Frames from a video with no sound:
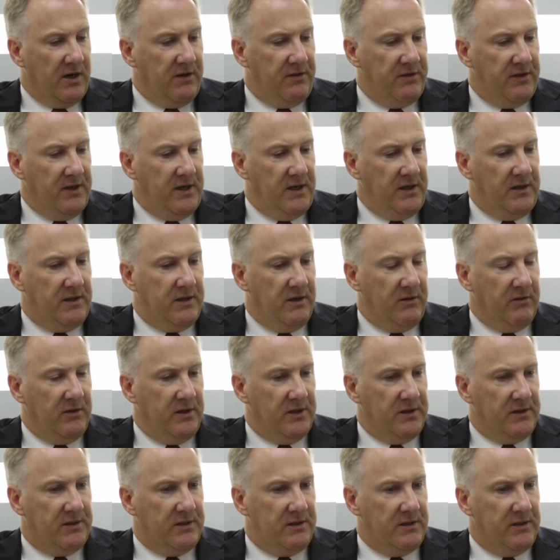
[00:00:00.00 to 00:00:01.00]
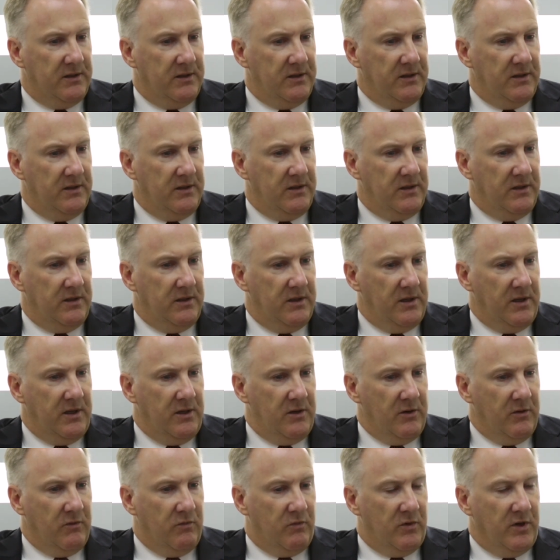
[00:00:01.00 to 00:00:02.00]
I think there was
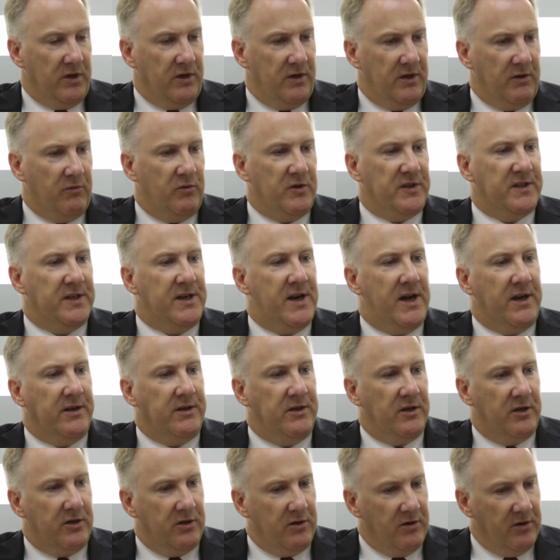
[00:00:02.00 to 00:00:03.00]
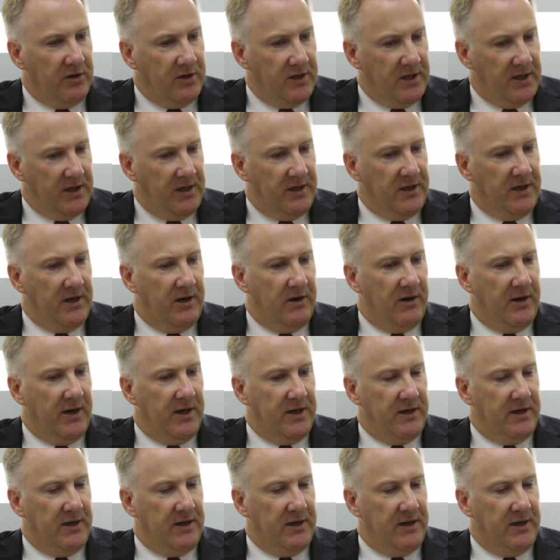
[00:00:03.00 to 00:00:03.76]
an undercurrent in there,